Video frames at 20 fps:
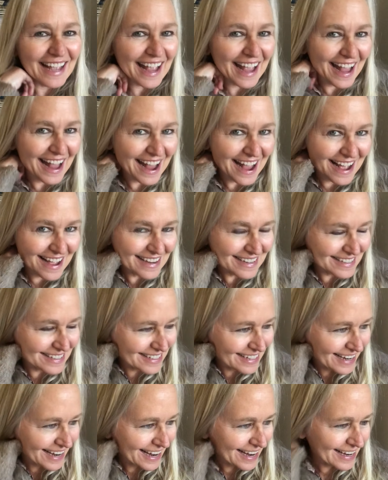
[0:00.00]
and
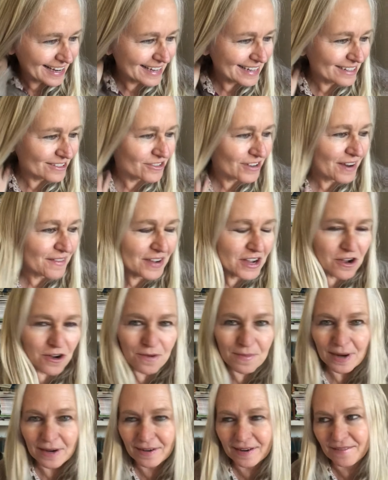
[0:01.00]
I drive it
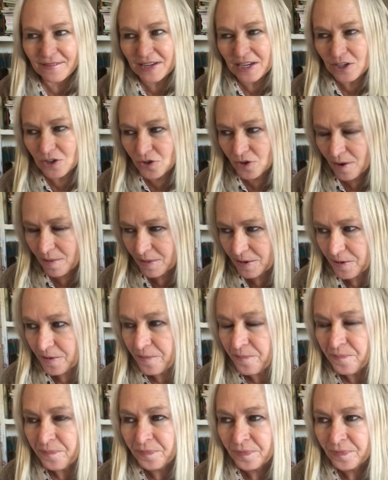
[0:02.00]
home. I don't have any trouble.